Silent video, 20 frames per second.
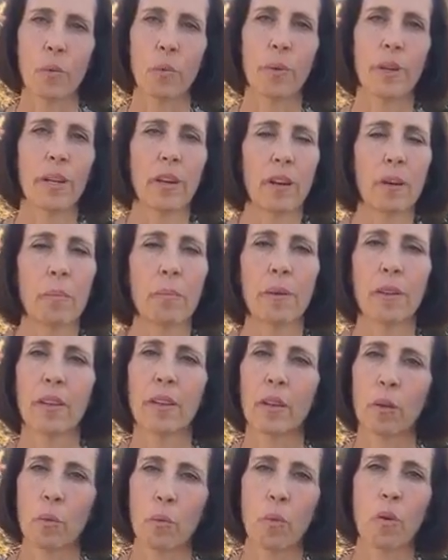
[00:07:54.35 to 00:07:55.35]
we are
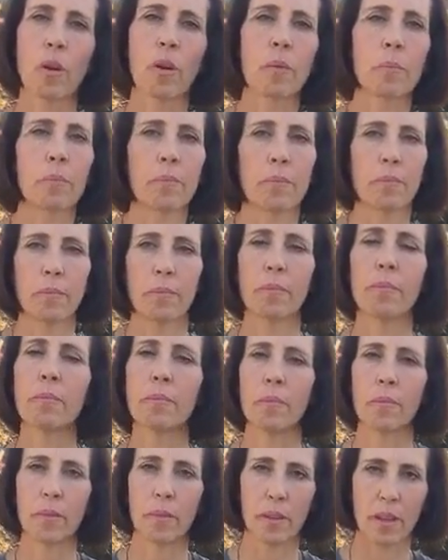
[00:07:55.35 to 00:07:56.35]
building a warm
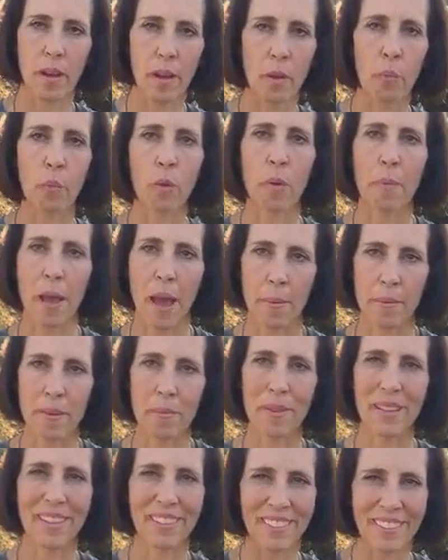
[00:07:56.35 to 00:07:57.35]

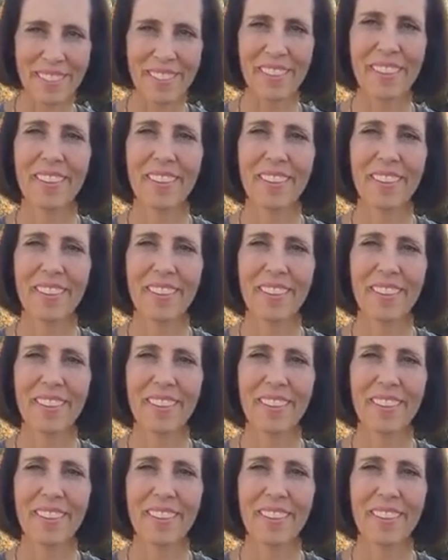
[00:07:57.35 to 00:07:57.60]
abdomen.